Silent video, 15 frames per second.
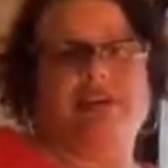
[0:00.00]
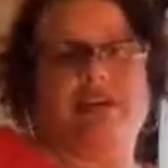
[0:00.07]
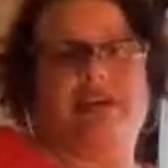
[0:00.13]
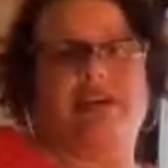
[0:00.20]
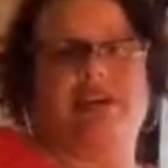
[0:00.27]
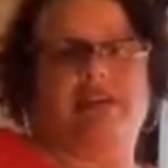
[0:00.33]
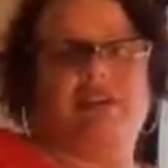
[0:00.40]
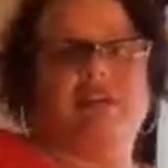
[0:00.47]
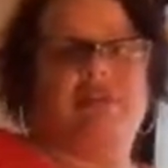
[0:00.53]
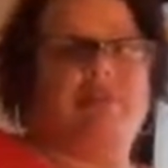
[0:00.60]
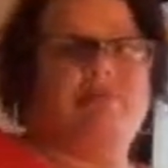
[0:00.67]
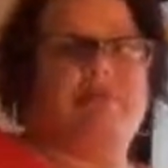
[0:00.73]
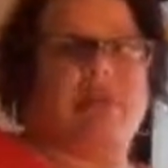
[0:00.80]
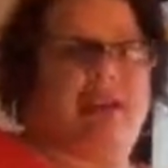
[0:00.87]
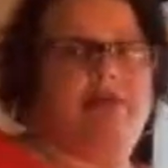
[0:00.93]
carrying around a
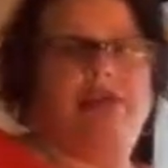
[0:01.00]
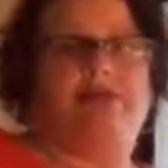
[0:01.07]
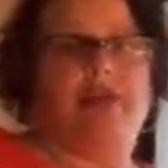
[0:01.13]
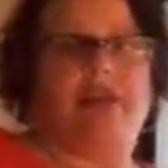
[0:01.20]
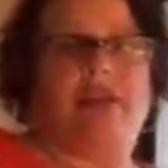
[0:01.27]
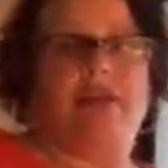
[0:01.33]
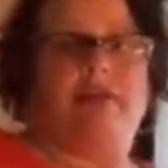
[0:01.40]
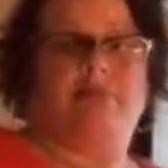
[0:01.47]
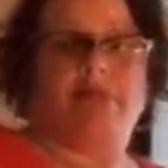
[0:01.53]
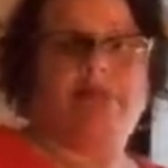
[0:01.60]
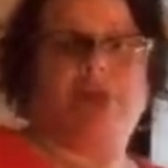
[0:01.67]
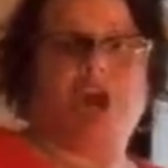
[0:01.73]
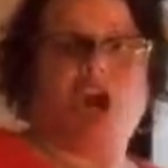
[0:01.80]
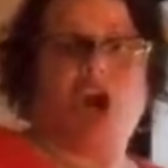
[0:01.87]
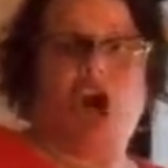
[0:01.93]
baby mini
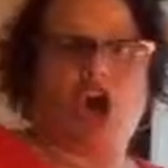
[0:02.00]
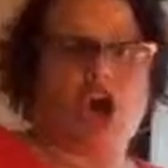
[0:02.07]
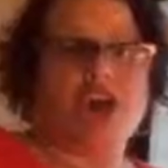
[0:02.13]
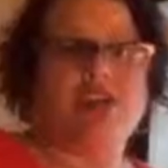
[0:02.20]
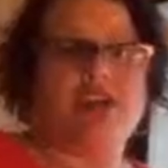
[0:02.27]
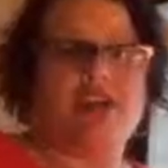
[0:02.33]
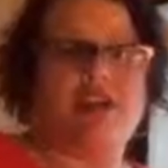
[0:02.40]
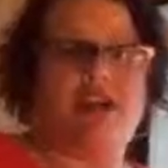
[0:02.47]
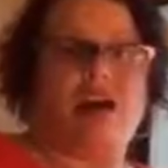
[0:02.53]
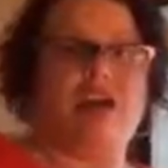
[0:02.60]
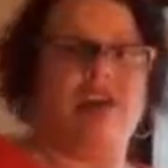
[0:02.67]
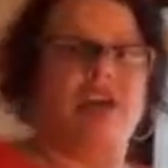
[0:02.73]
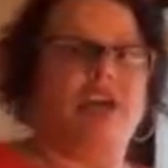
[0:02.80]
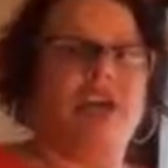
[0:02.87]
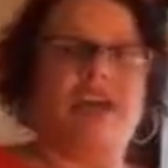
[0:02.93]
computer all day
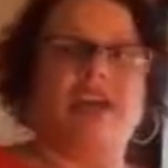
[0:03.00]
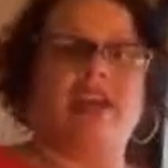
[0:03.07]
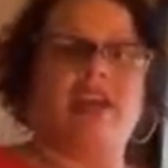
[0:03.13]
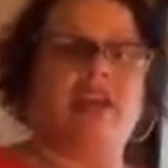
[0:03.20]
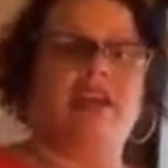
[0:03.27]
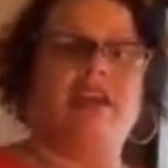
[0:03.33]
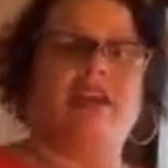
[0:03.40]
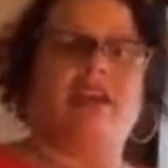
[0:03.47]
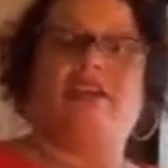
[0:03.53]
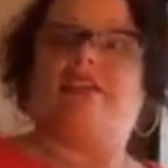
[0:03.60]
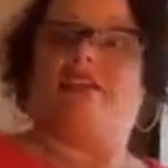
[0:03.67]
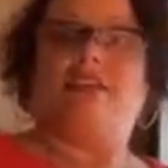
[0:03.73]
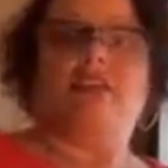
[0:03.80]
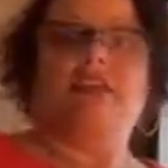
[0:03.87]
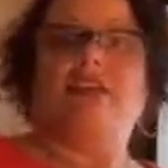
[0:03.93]
long at
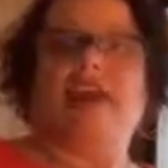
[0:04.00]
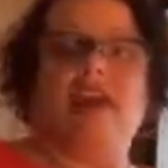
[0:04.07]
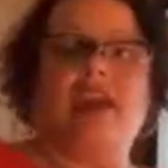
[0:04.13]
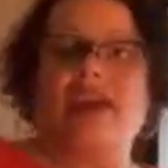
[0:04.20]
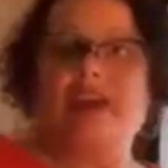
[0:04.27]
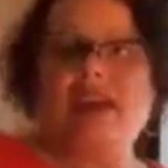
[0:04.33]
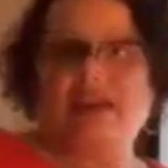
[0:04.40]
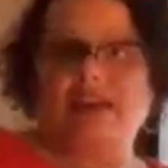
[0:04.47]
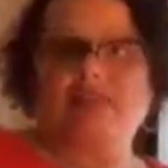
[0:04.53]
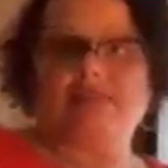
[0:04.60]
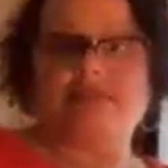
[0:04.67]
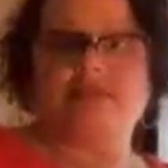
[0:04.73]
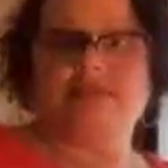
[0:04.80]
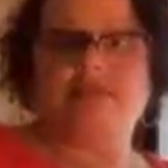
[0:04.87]
hand.